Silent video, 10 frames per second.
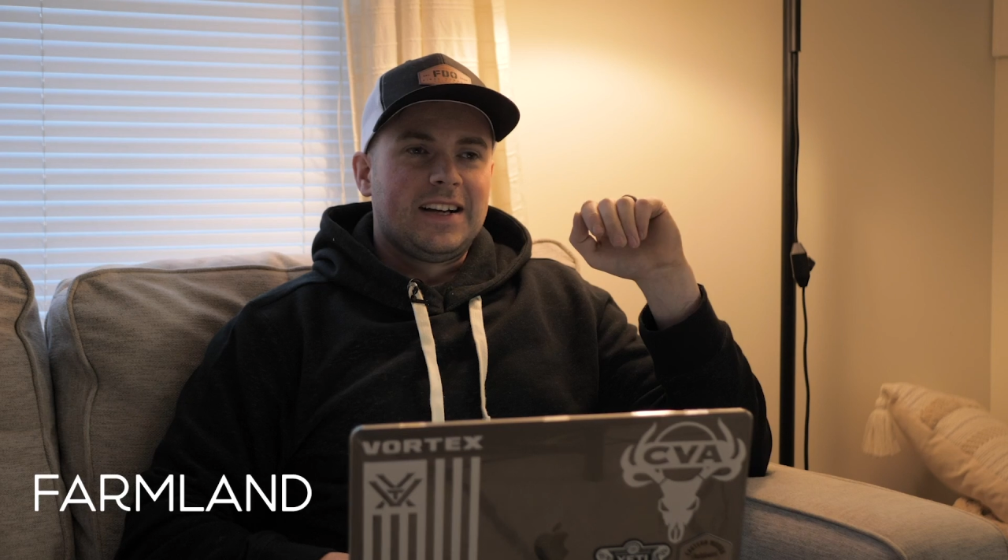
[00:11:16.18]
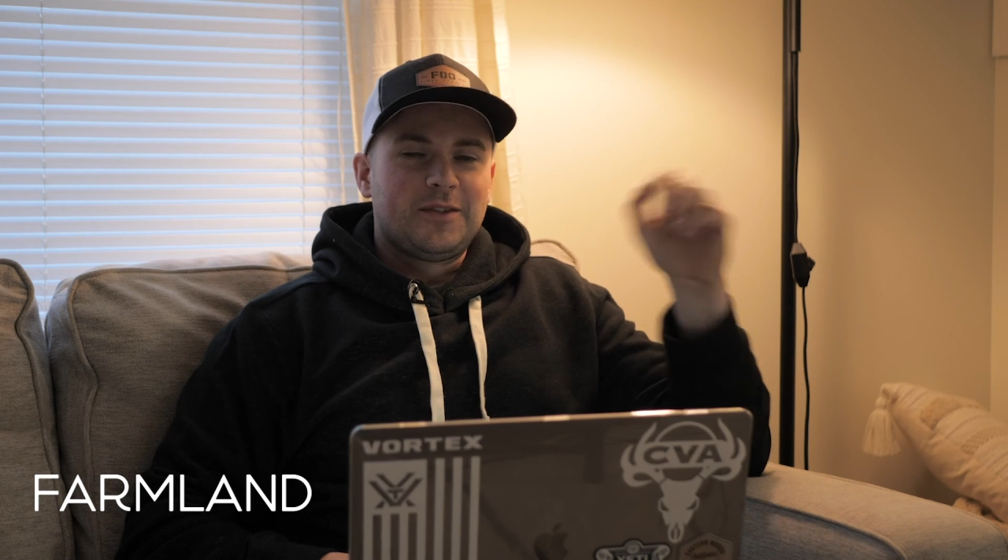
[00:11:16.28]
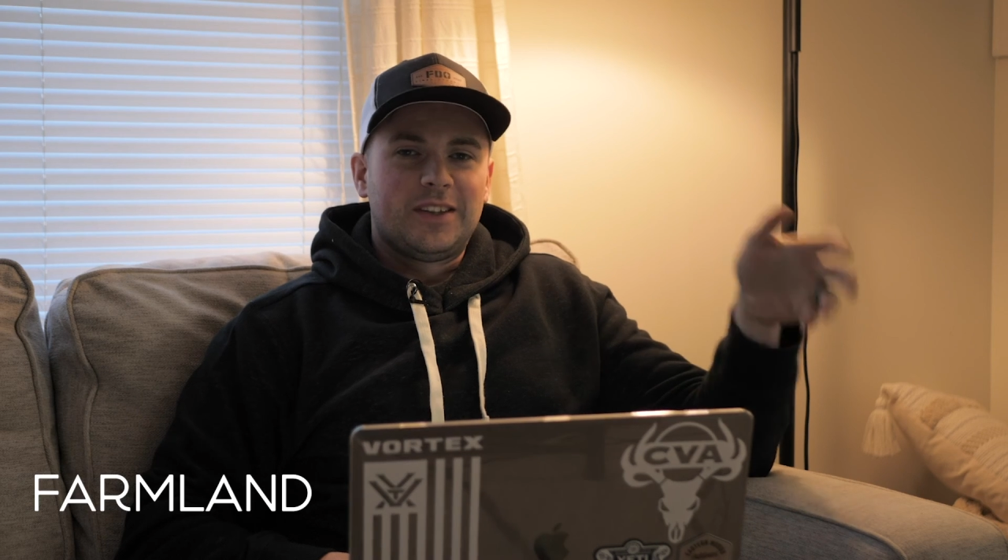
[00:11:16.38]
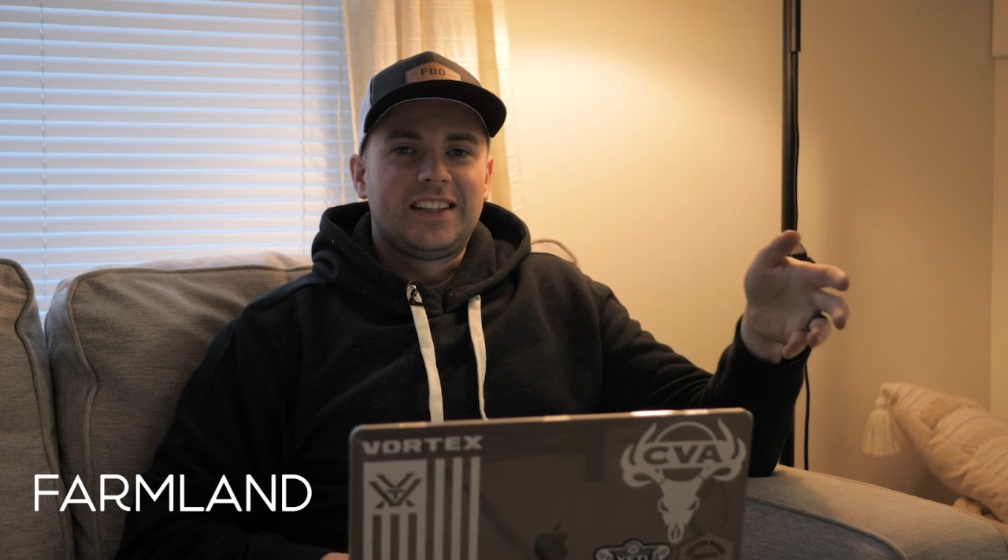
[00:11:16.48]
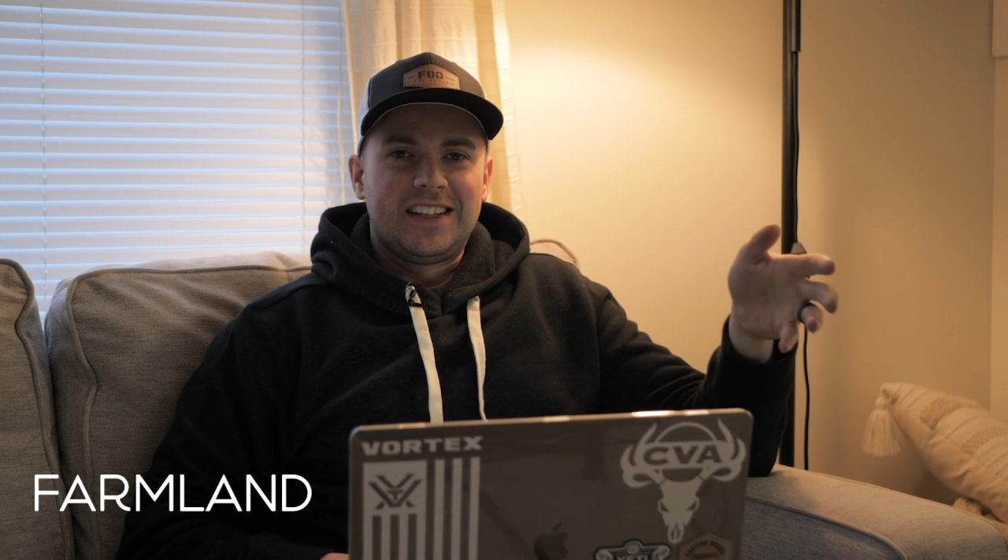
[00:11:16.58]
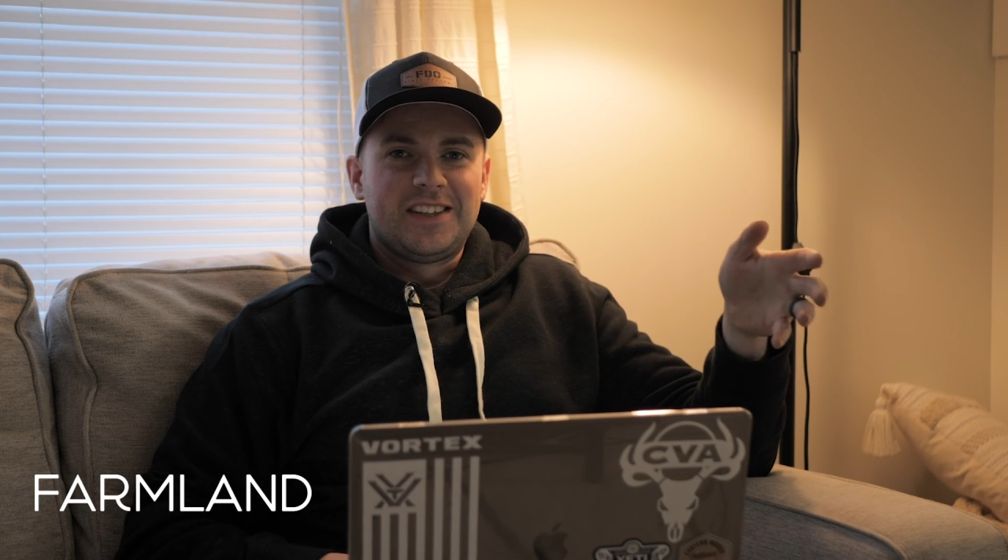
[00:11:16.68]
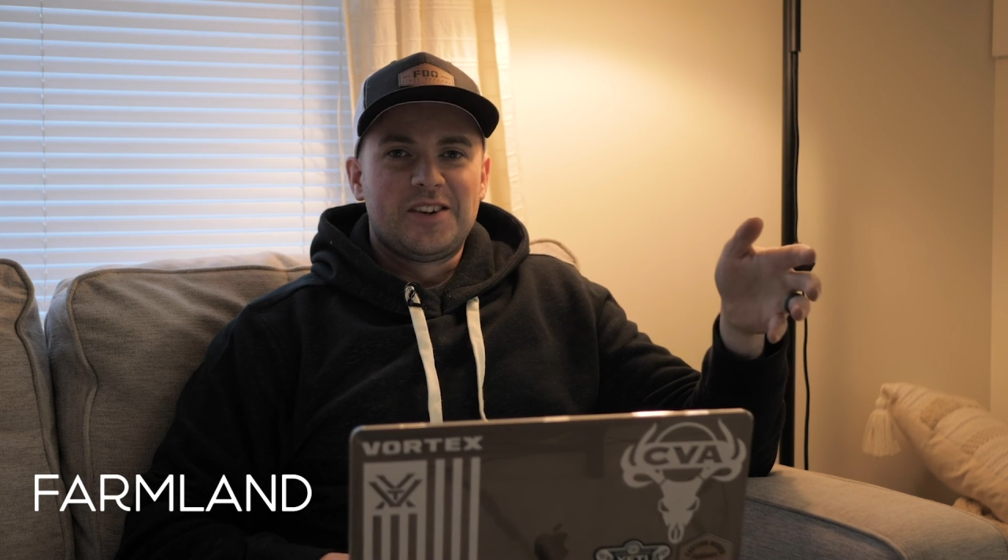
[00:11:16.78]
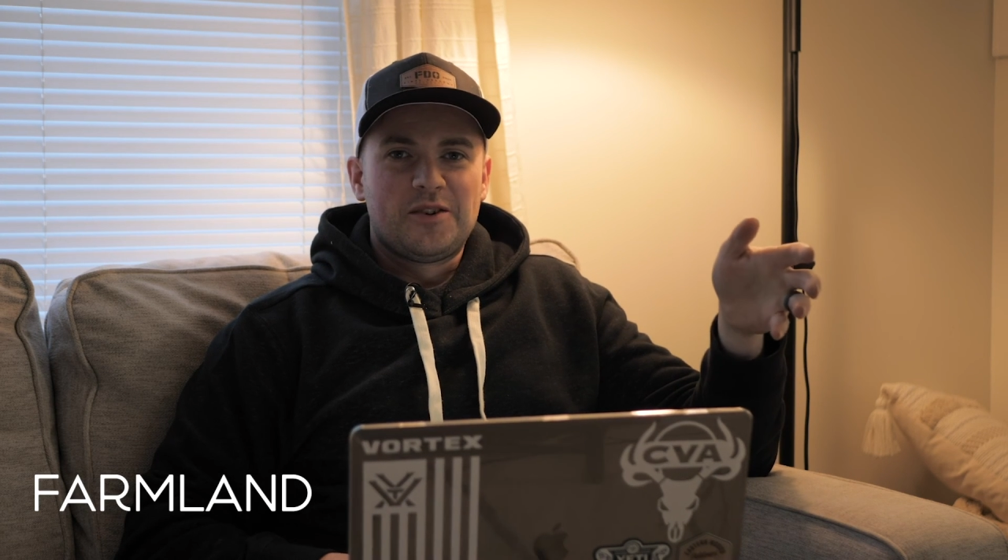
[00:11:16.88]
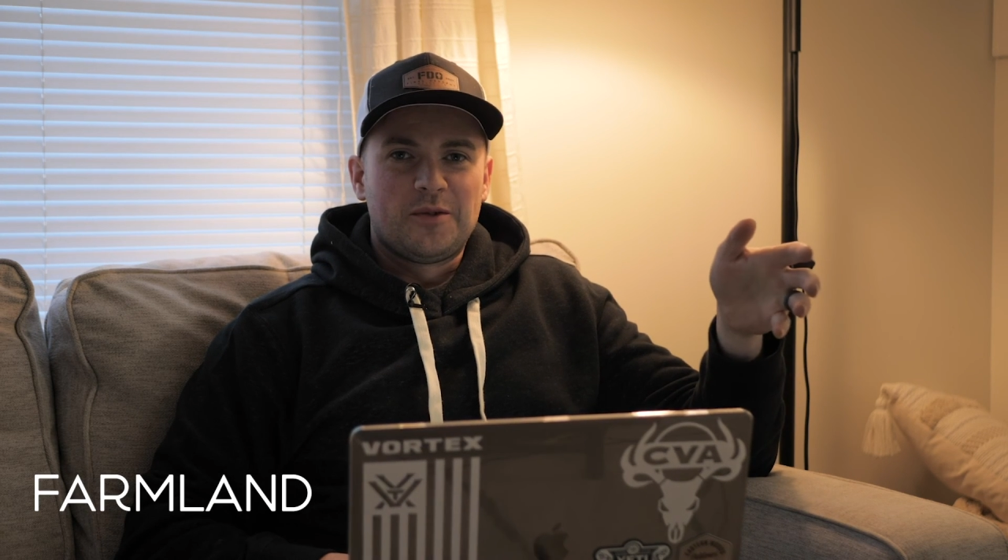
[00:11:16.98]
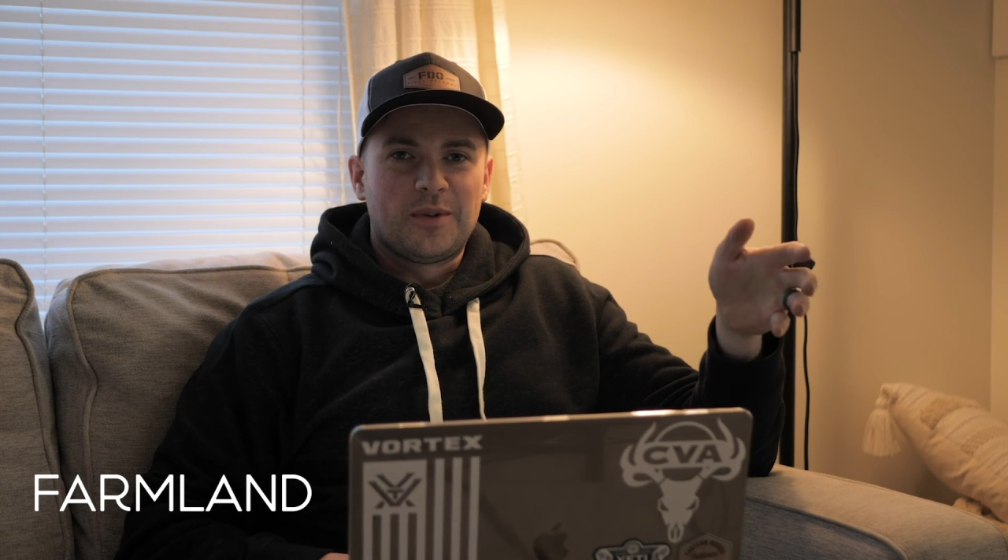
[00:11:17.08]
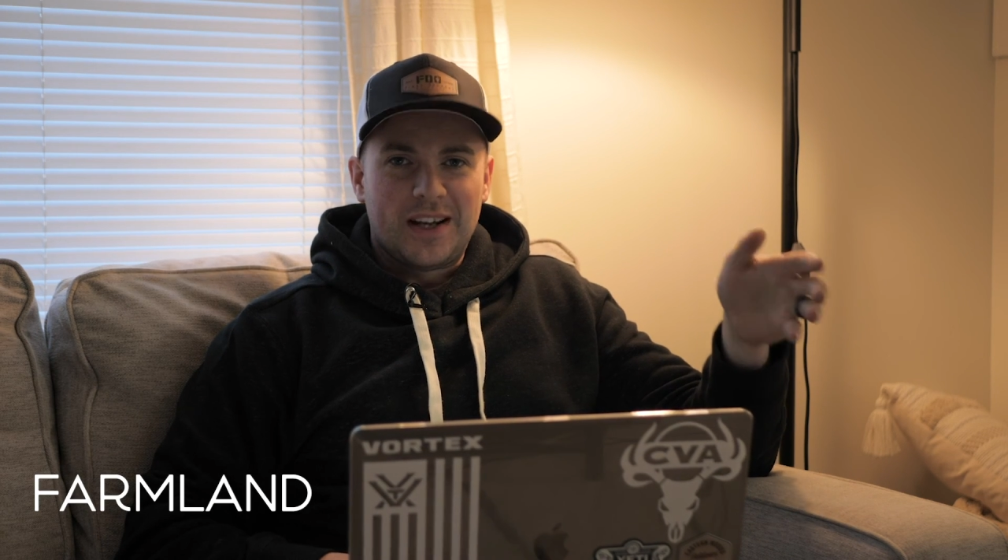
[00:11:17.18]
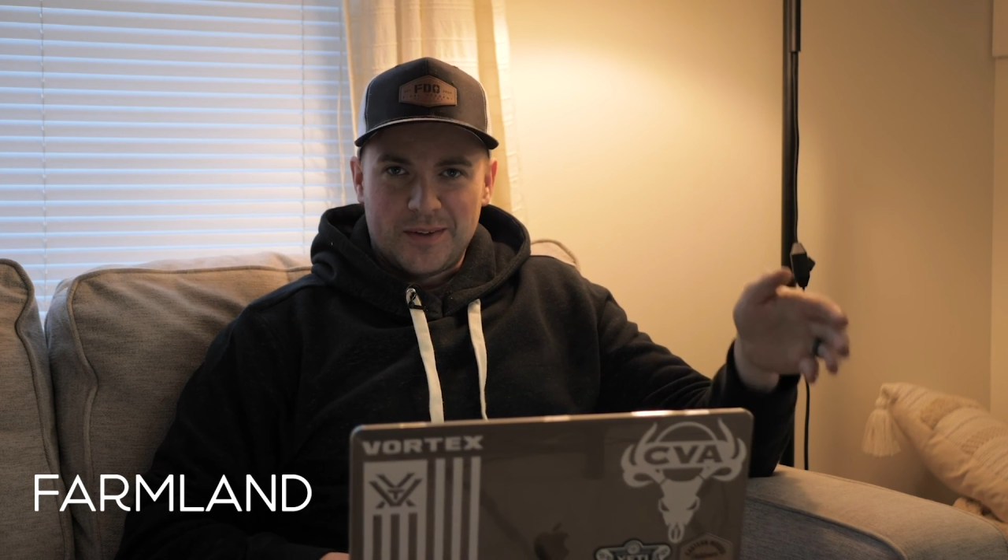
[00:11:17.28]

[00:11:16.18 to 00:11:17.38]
really didn't know what I